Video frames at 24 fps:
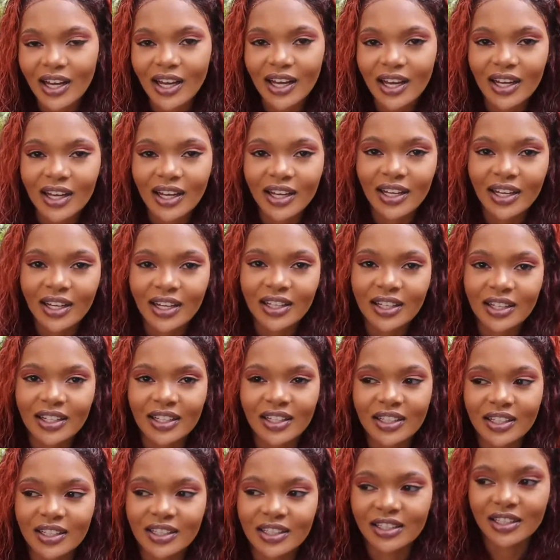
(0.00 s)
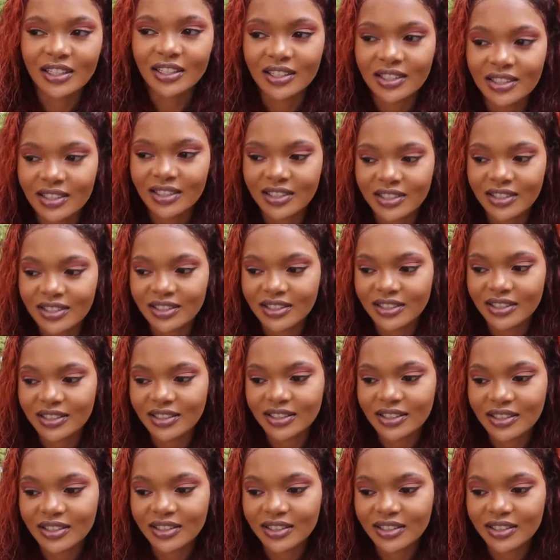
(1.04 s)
Welcome them back. Come on.